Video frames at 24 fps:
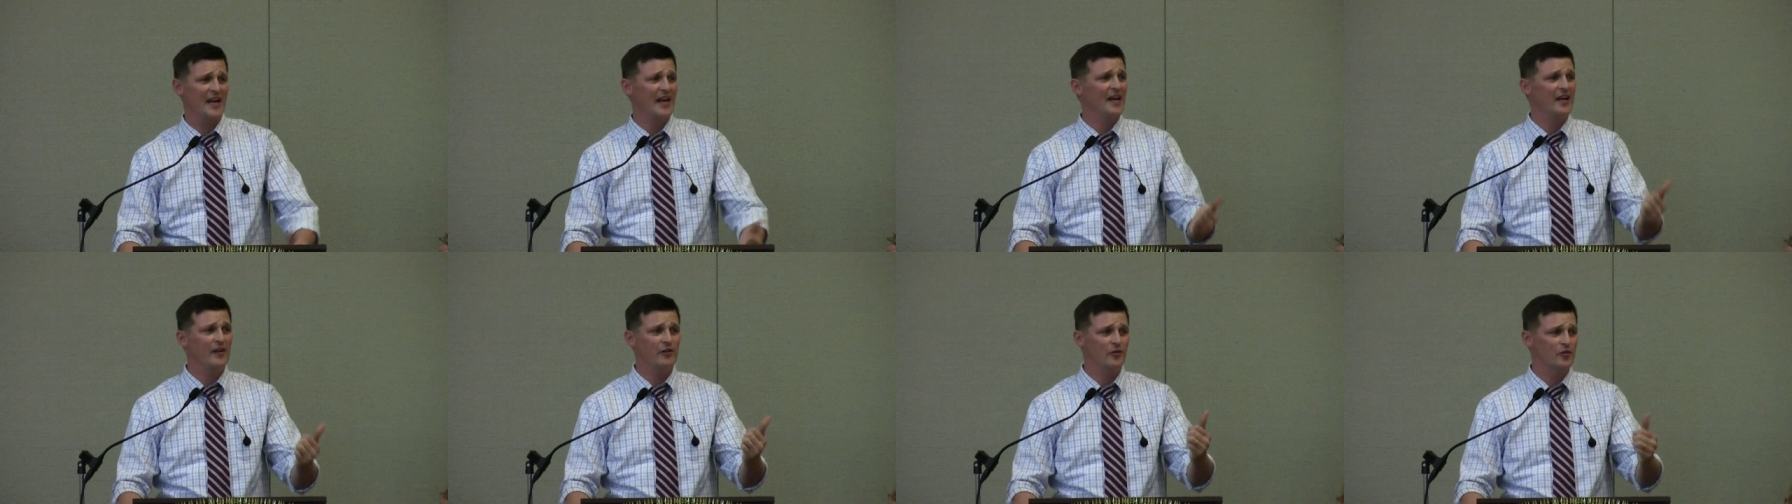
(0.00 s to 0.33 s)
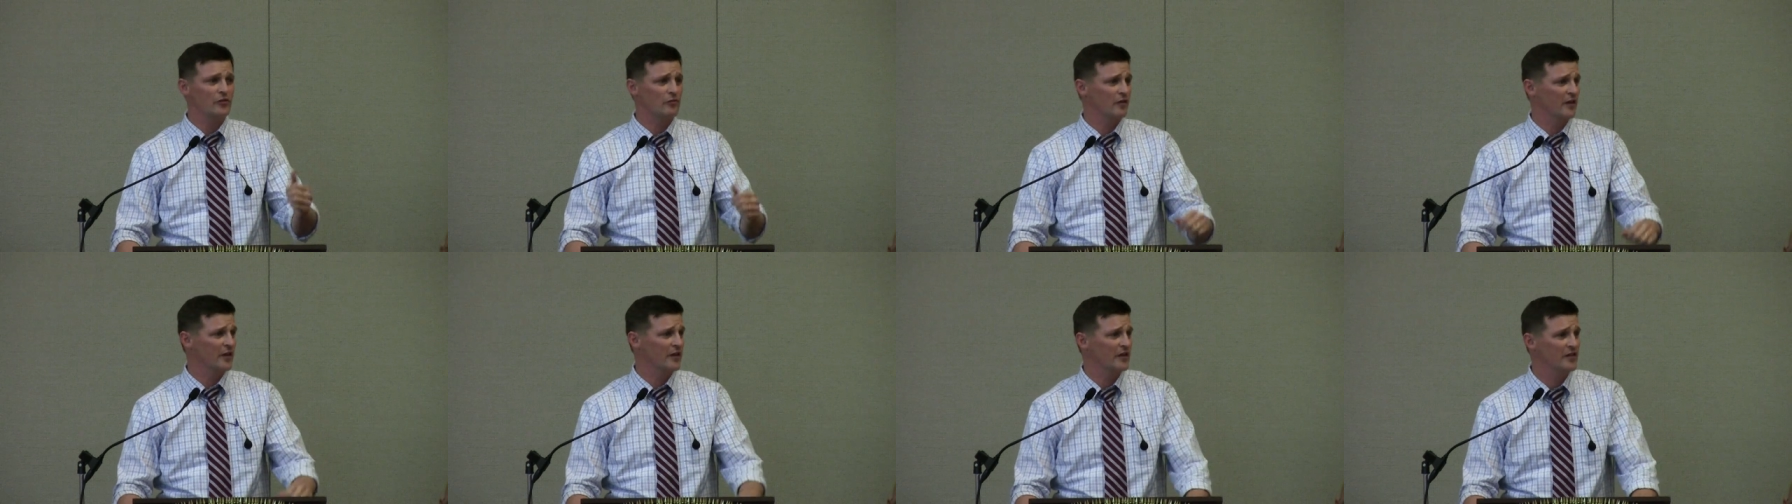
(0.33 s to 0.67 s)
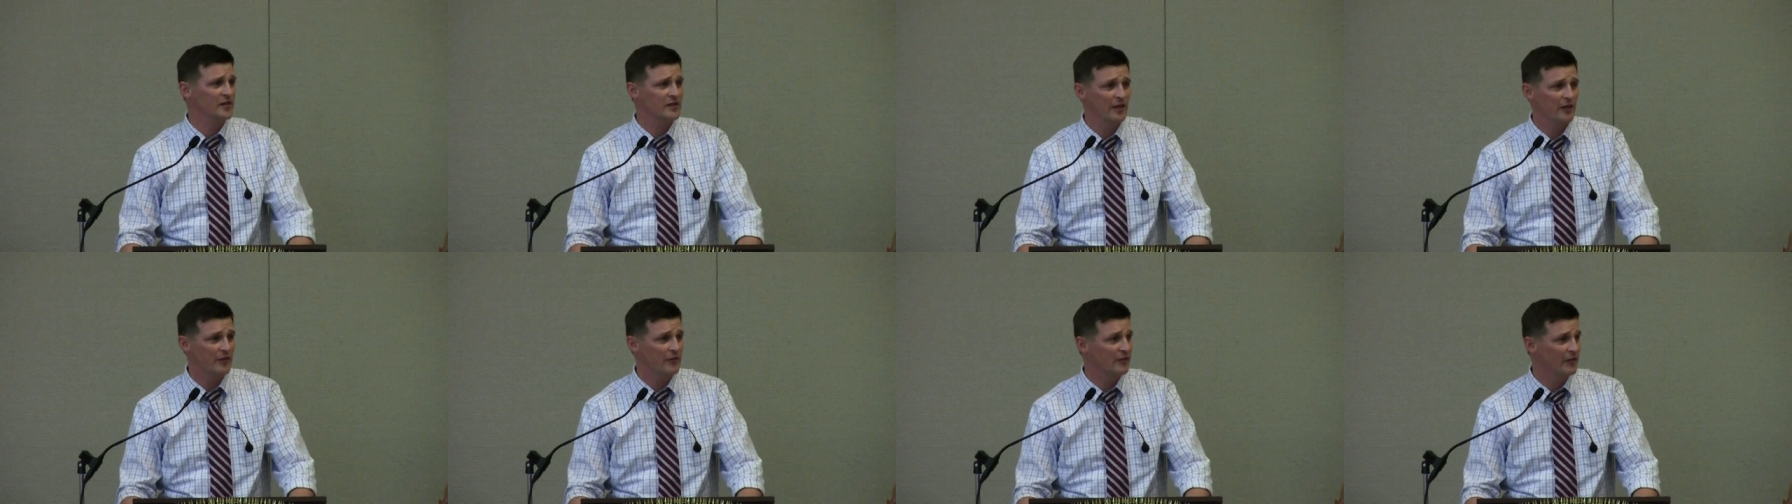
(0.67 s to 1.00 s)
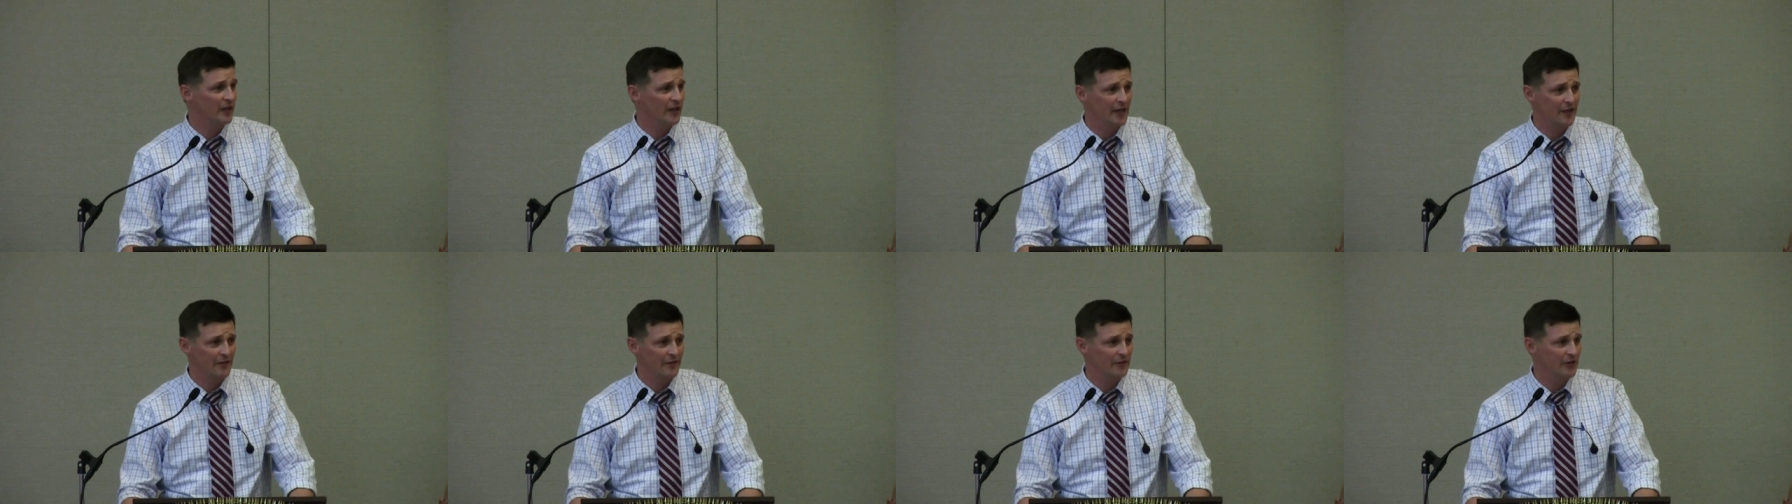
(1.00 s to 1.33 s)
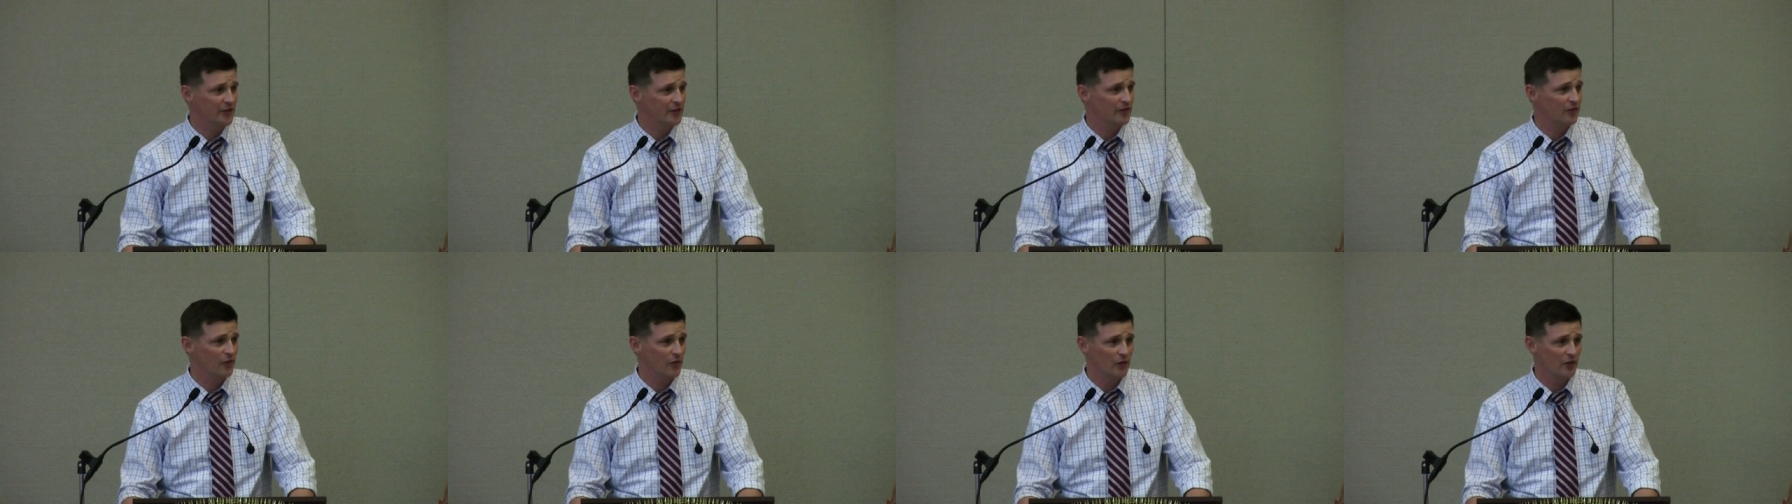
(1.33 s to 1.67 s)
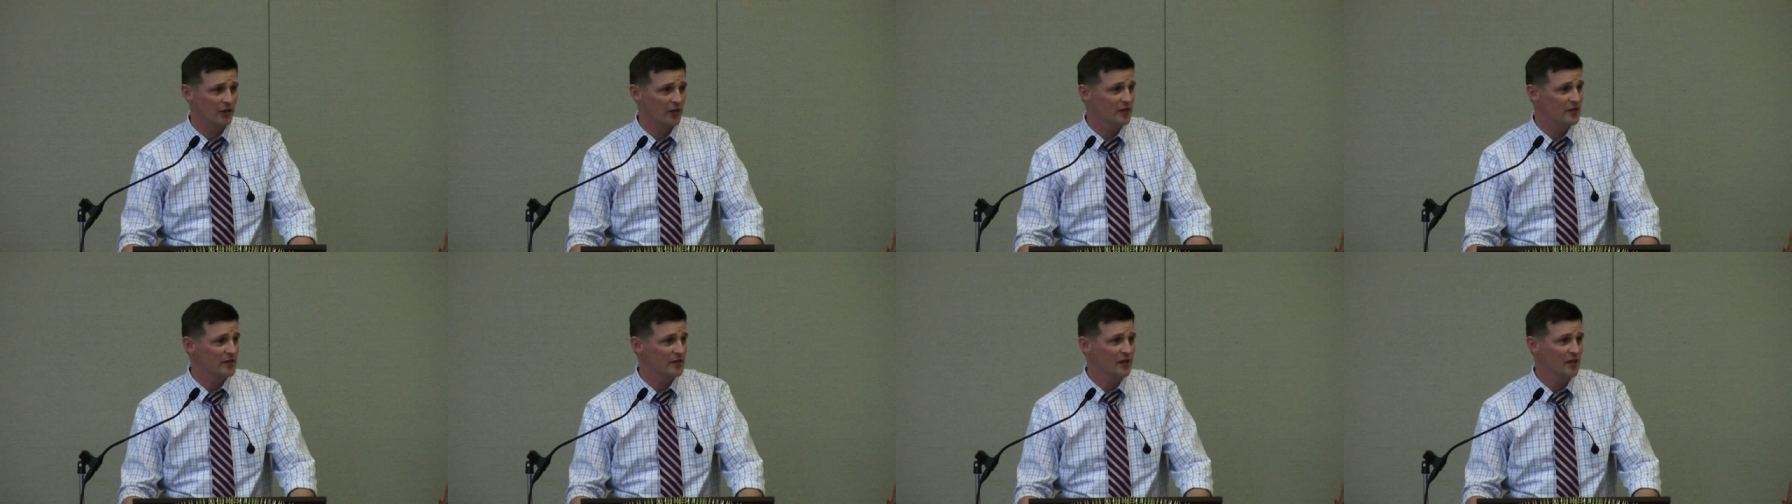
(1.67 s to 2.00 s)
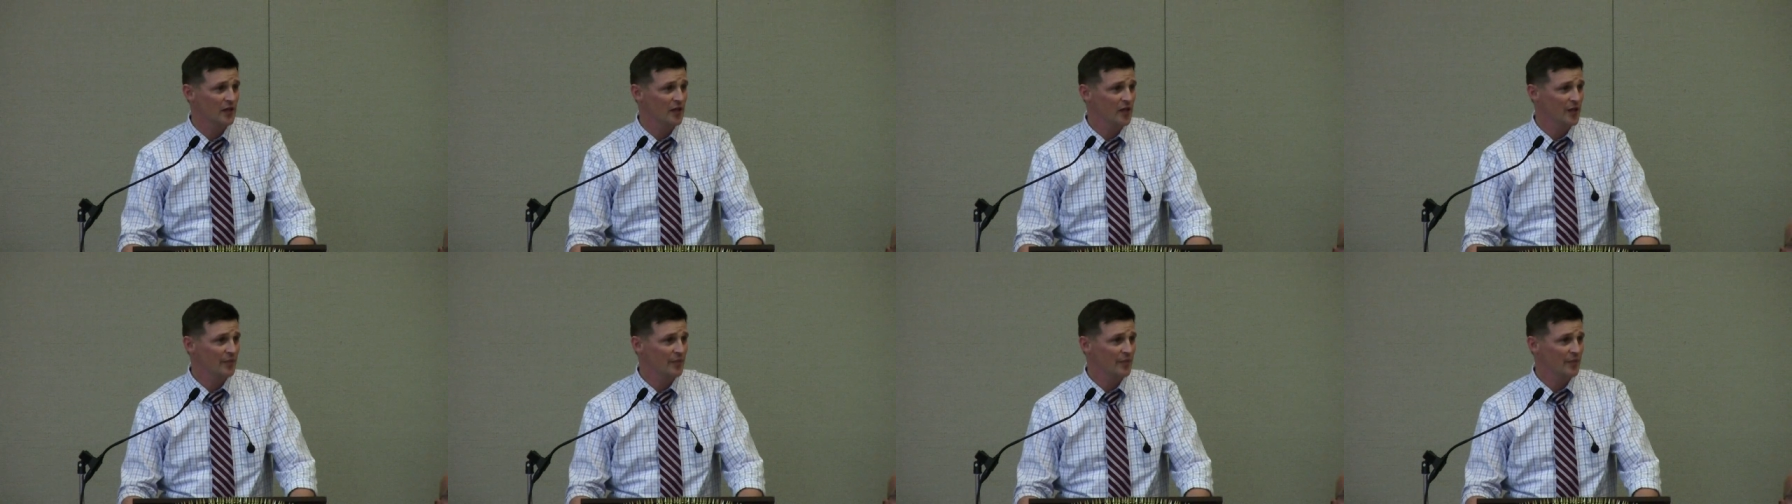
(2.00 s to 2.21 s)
yahoos running these other landfills for us,